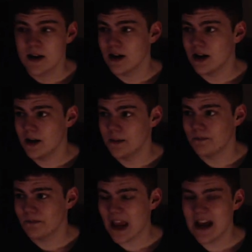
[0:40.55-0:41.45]

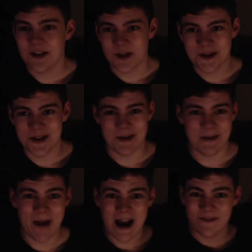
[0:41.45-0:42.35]
And also my
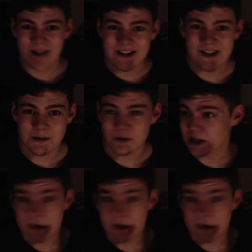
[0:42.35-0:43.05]
back fan stopped working.